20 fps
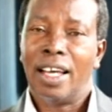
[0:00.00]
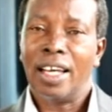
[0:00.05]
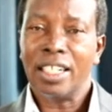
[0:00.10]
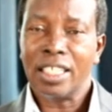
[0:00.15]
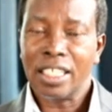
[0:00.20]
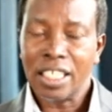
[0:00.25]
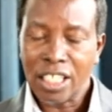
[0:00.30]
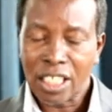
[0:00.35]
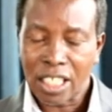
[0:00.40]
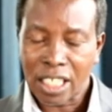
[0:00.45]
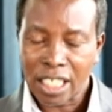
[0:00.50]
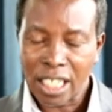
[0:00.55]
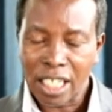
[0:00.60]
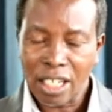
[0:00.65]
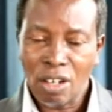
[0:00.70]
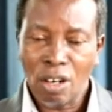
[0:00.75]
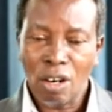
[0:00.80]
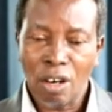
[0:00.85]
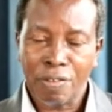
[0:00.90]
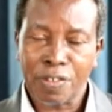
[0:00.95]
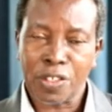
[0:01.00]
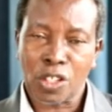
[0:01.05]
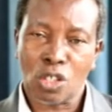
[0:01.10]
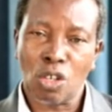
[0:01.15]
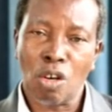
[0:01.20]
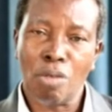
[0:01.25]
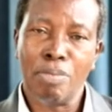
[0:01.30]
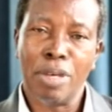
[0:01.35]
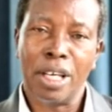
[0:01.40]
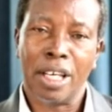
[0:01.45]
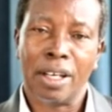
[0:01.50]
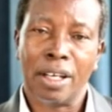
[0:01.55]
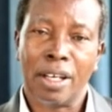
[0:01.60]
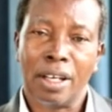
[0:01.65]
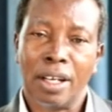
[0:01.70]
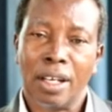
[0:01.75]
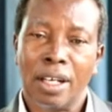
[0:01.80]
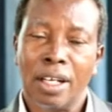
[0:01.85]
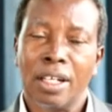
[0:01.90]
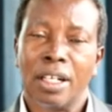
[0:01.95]
And instead of sobbing,
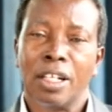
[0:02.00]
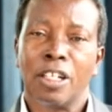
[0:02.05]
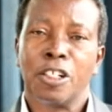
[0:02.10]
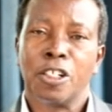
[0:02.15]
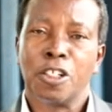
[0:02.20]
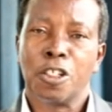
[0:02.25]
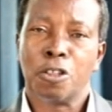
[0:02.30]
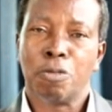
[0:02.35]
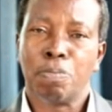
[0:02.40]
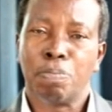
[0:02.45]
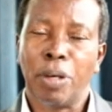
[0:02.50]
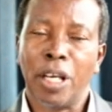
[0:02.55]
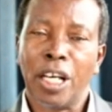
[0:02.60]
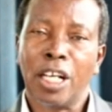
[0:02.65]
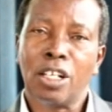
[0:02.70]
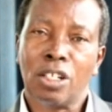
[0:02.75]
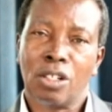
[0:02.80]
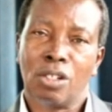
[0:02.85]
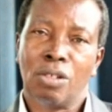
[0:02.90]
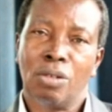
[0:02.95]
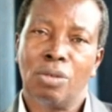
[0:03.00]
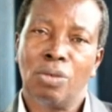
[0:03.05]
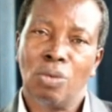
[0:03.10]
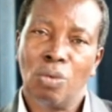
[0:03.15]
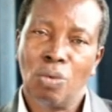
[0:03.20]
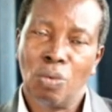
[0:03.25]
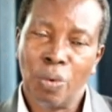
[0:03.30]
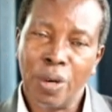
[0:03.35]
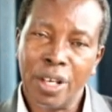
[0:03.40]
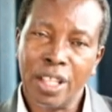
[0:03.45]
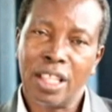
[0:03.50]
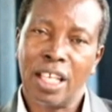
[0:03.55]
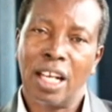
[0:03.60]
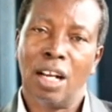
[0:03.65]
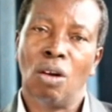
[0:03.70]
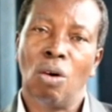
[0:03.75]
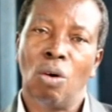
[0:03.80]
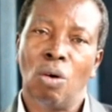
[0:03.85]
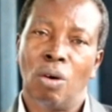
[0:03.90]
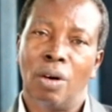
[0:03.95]
speak with the
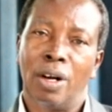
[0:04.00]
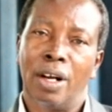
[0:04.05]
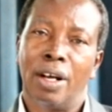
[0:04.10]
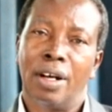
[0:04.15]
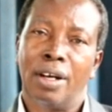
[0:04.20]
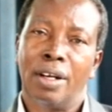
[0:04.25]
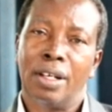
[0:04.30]
Lord.